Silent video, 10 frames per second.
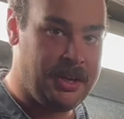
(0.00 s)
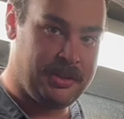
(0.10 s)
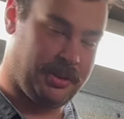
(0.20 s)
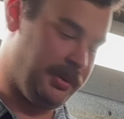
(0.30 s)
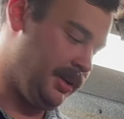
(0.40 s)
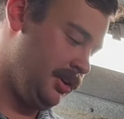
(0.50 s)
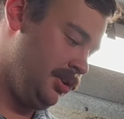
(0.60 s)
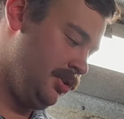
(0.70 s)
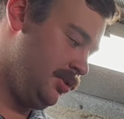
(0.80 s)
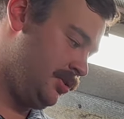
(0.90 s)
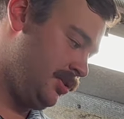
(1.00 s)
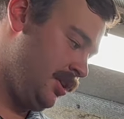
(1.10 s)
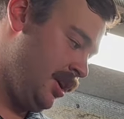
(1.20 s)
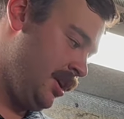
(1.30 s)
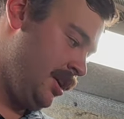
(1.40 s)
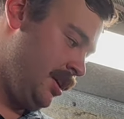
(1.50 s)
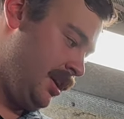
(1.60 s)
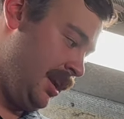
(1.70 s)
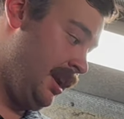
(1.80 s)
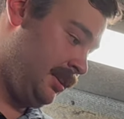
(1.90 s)
So we can use
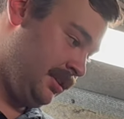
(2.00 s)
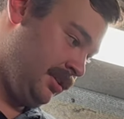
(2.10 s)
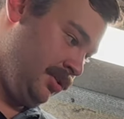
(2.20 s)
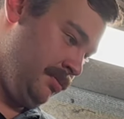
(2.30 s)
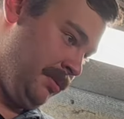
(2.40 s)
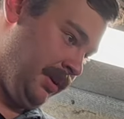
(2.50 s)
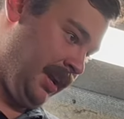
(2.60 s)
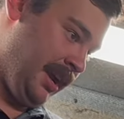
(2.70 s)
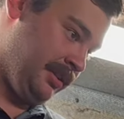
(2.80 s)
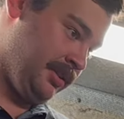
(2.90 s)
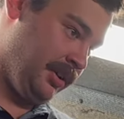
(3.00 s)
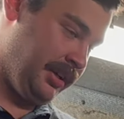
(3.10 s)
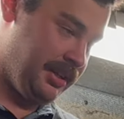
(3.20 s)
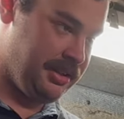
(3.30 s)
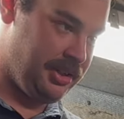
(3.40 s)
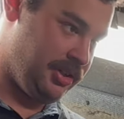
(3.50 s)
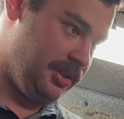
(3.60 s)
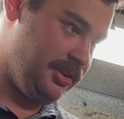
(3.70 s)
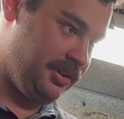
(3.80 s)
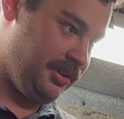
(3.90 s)
it to mimic outside
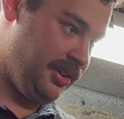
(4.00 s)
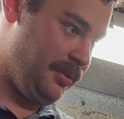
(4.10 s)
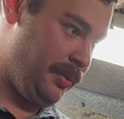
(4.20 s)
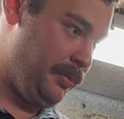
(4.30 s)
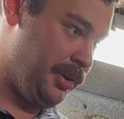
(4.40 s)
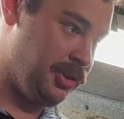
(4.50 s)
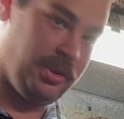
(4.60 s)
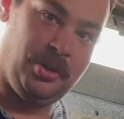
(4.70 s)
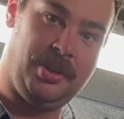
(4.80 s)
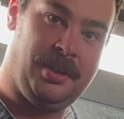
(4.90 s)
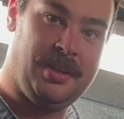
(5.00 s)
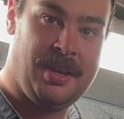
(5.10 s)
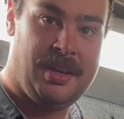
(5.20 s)
conditions so that when we're tuning,